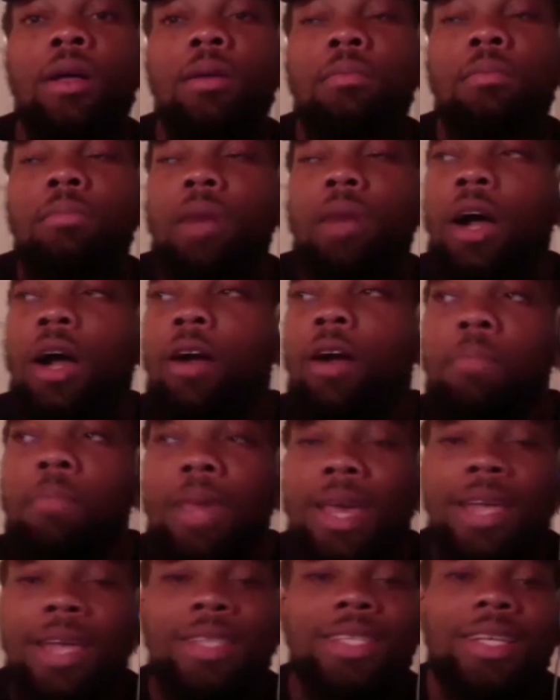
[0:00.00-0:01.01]
our
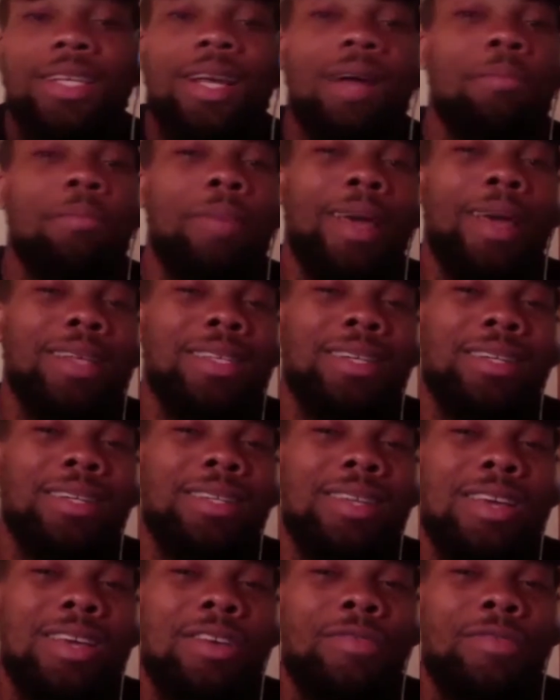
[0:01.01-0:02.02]
mans to come back to the
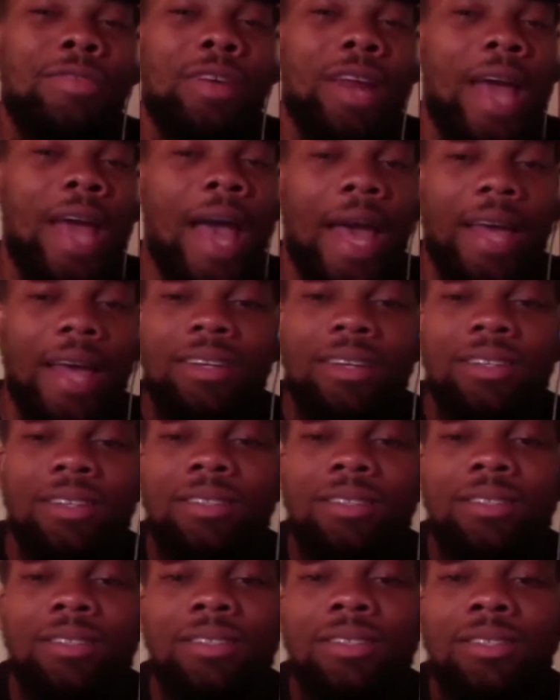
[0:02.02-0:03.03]
league for that.
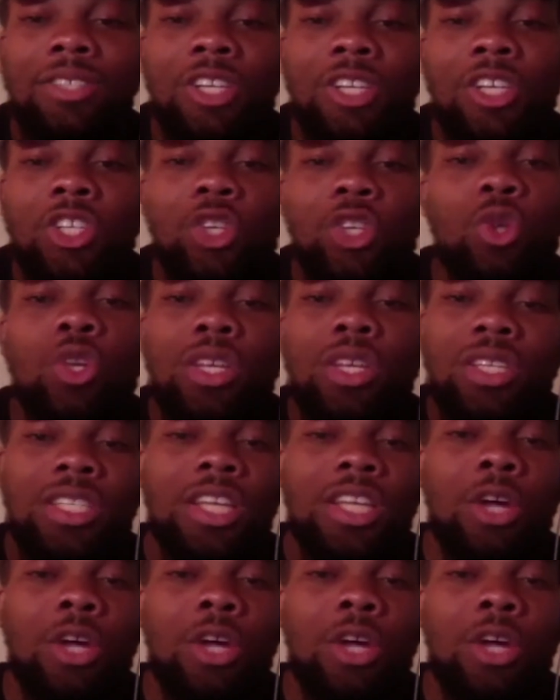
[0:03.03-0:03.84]
Just so you can sell